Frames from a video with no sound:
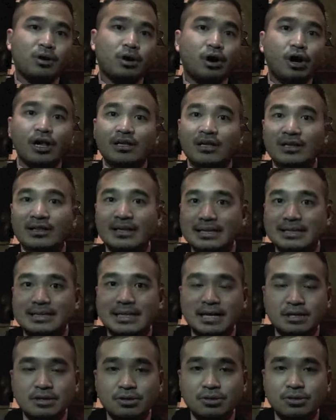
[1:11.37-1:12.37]
All the three
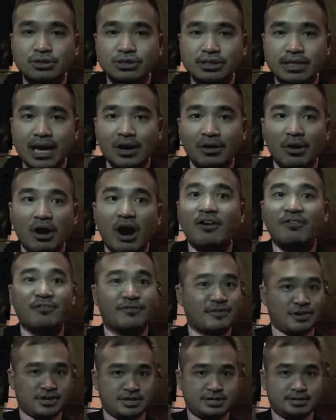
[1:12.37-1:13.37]
telcos now
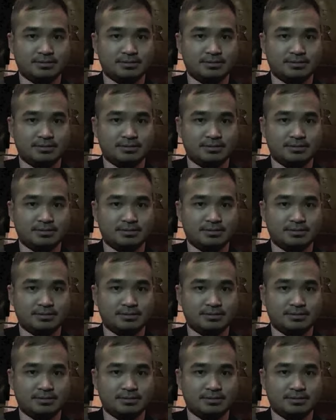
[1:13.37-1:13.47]
offer